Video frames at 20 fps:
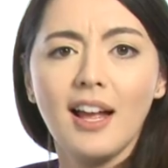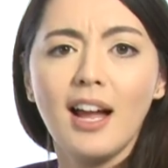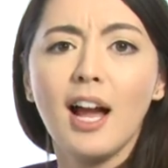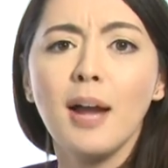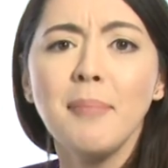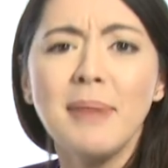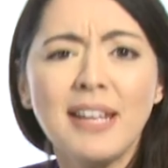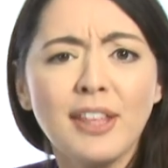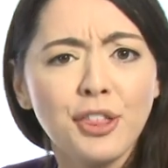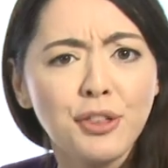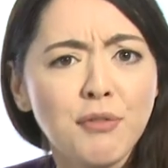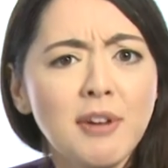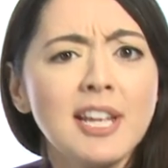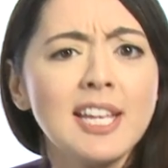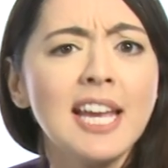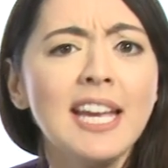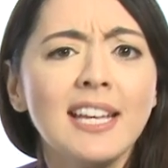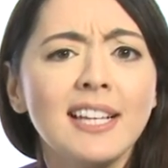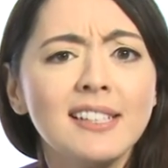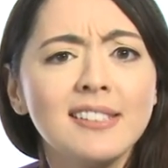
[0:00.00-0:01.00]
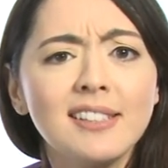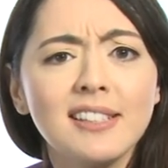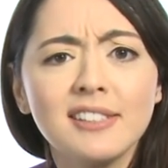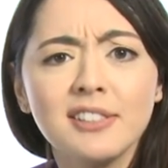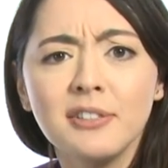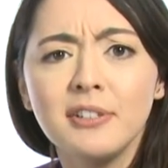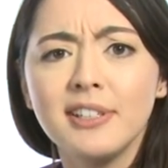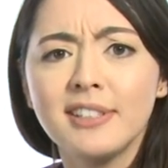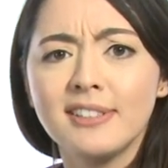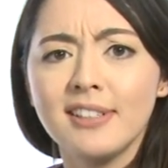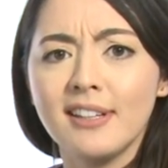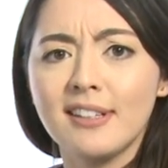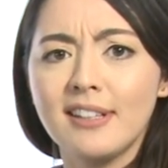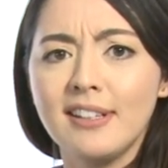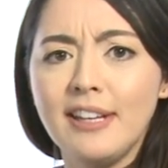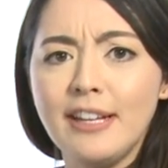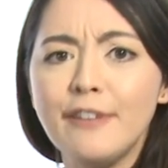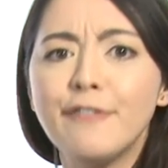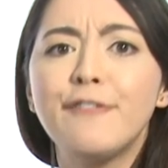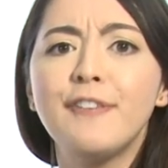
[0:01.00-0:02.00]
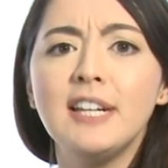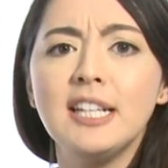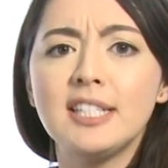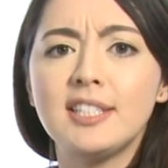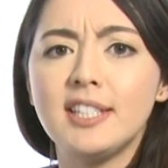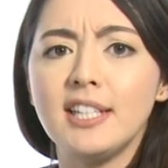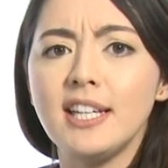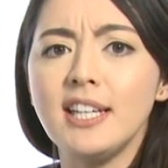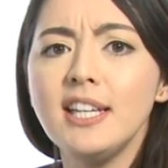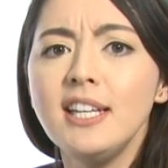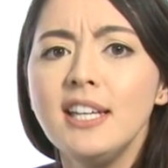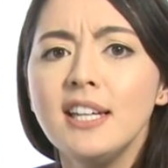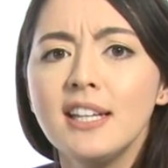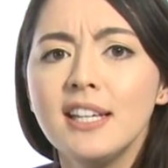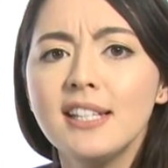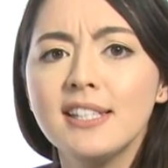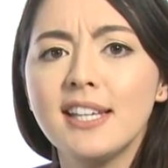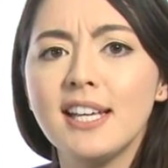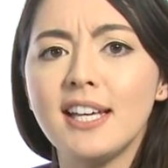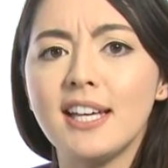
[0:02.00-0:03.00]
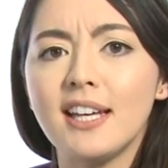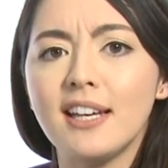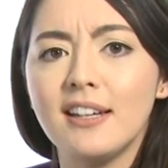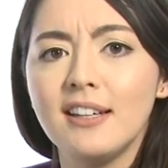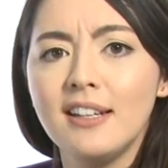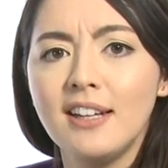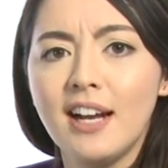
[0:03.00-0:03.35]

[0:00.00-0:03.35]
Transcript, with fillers: I mean, 3 years, that's not exactly infinity, is it?